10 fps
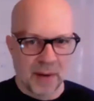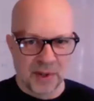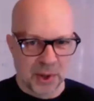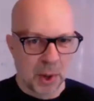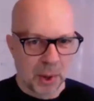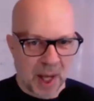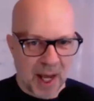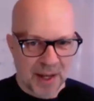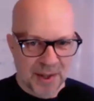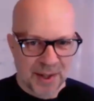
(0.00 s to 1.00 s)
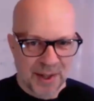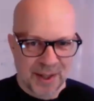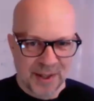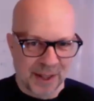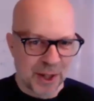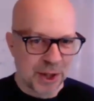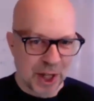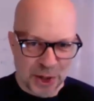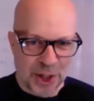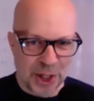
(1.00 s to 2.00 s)
have a solo cast, right? Mm-hmm.
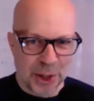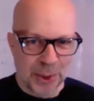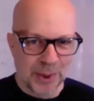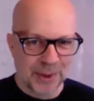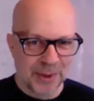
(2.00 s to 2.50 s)
Just you.